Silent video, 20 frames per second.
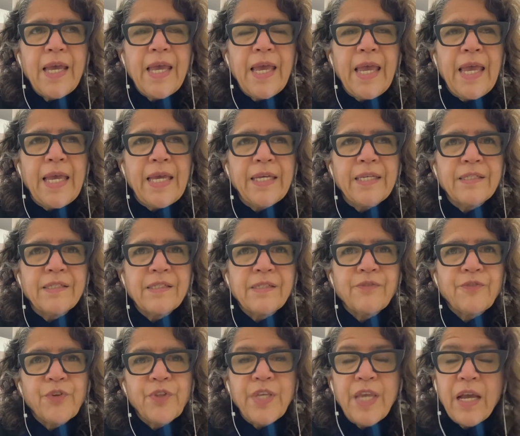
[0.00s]
and
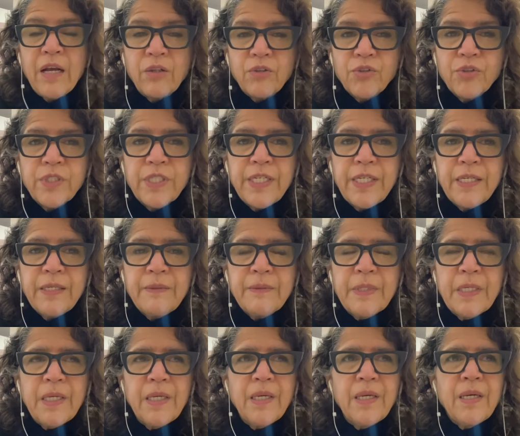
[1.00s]
for the elderly.
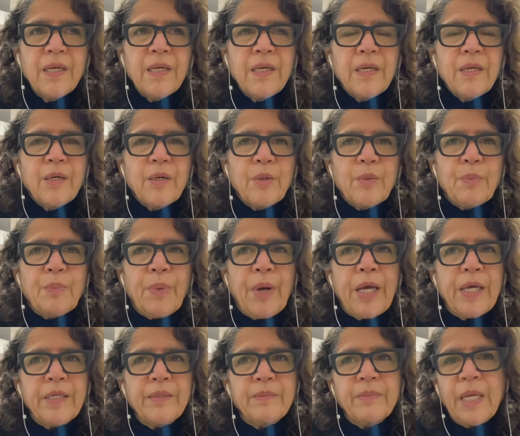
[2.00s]

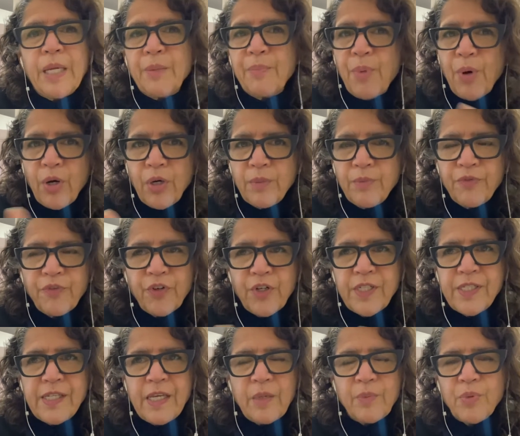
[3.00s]
But like Barb, for
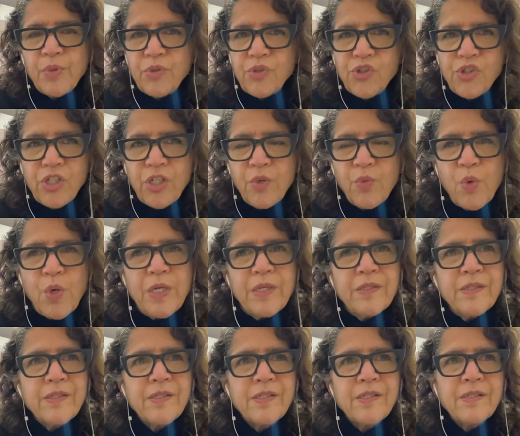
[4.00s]
example, she
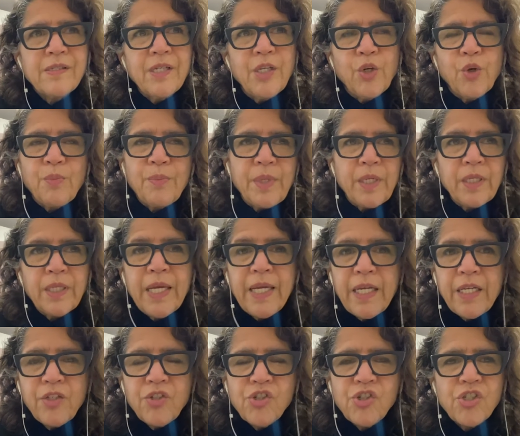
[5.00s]
was,
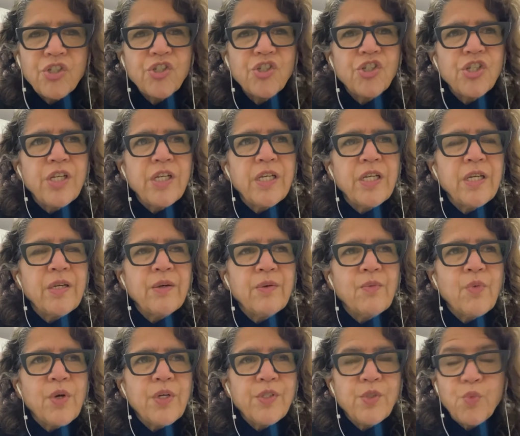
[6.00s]
middle-aged. She
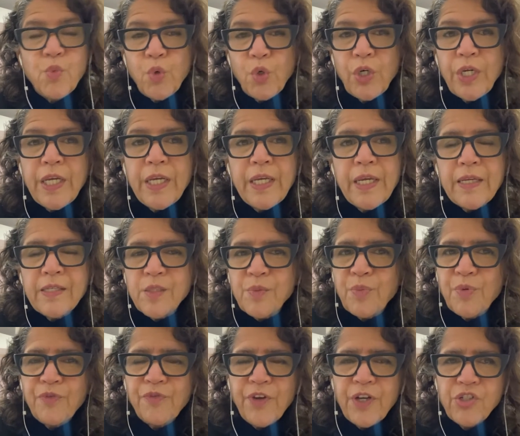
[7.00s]
was working as a
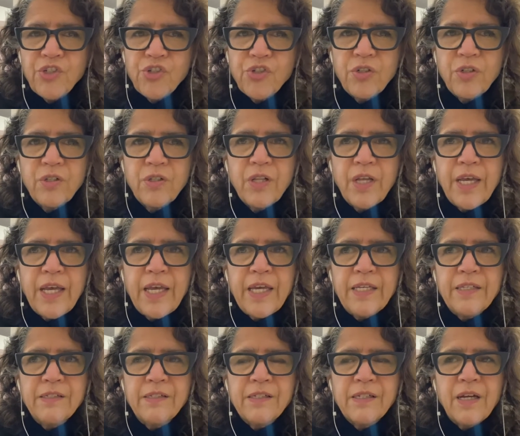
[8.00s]
professional,
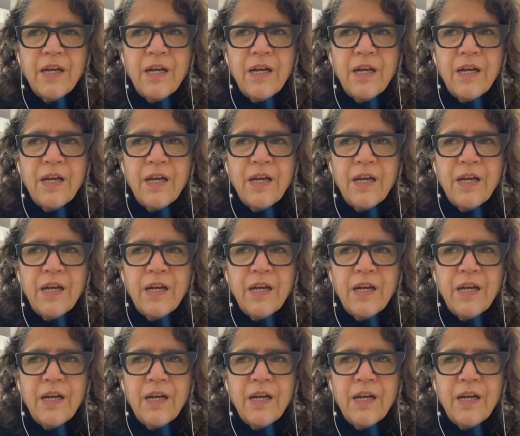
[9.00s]
and